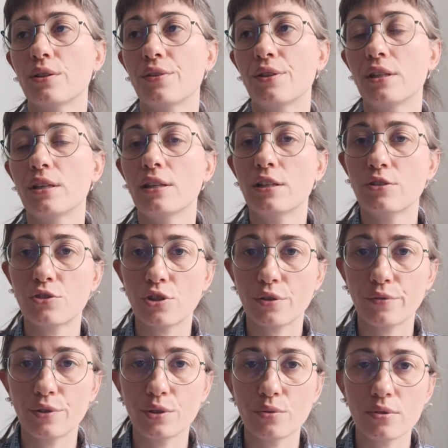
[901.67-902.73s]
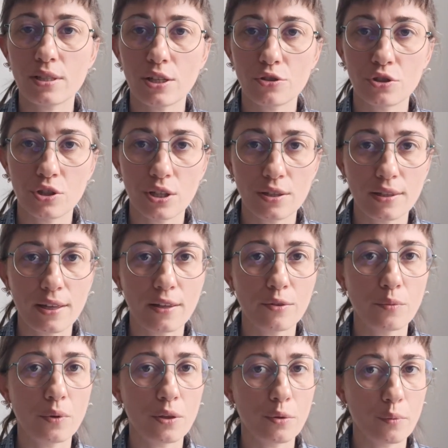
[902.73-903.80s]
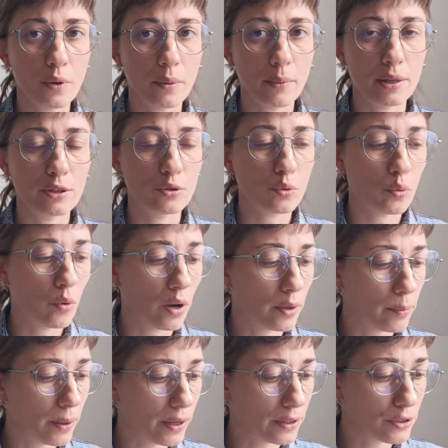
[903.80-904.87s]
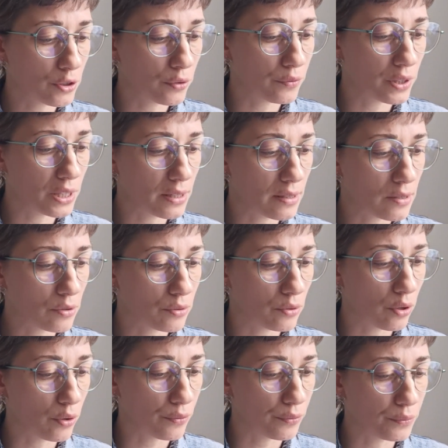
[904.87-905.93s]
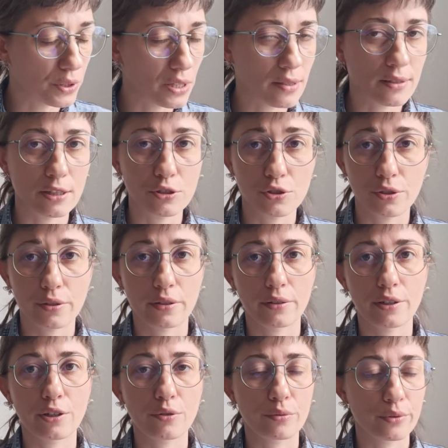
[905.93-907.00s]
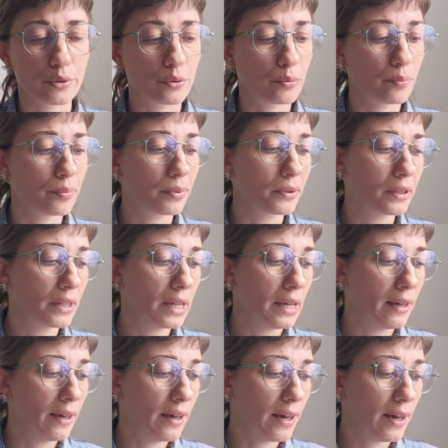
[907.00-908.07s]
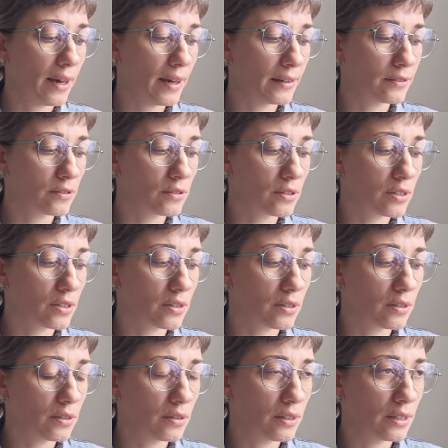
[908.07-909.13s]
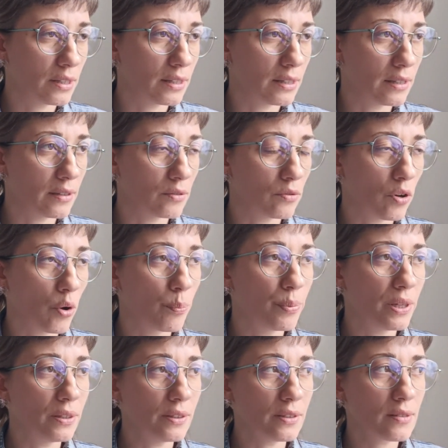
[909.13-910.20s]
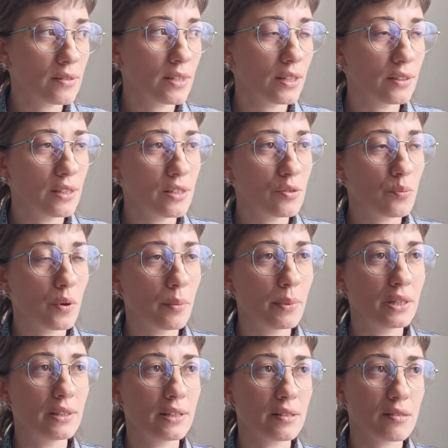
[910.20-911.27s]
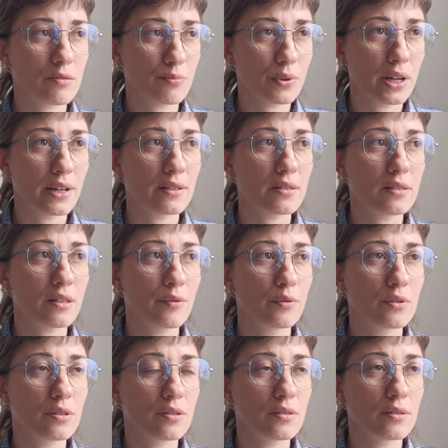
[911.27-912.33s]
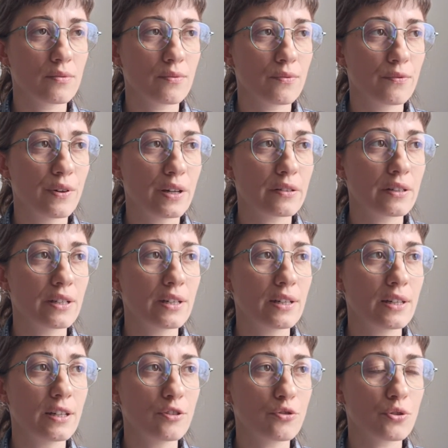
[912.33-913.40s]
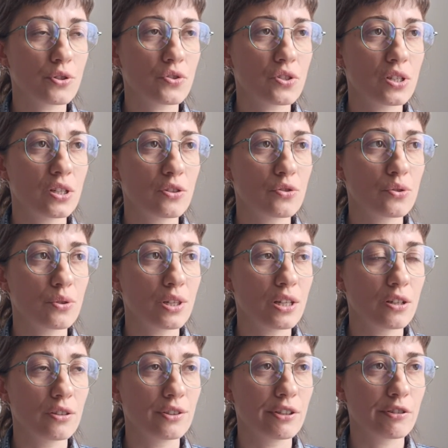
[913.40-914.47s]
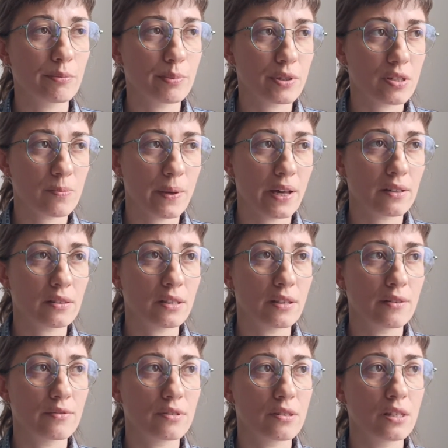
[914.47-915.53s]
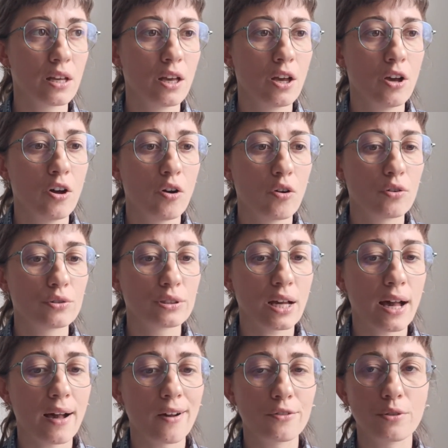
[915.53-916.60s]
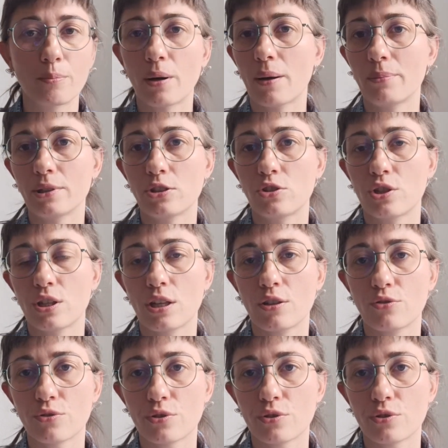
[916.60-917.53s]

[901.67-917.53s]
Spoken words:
the interviews that she did with women who are part of this literary group, and the opinions that these women expressed. It was very interesting to hear their perspectives on how the publishing